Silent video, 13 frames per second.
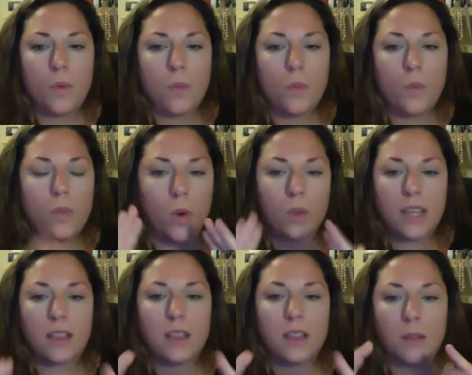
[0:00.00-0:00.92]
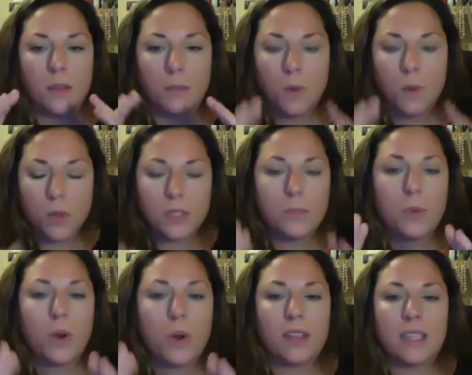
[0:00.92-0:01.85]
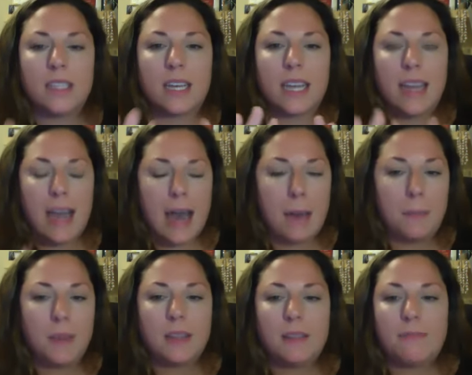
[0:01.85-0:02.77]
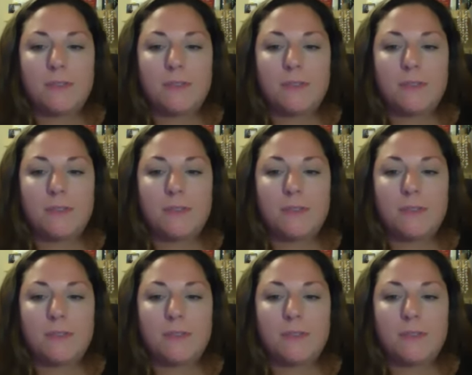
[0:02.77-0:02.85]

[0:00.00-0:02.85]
the most important thing that can happen in the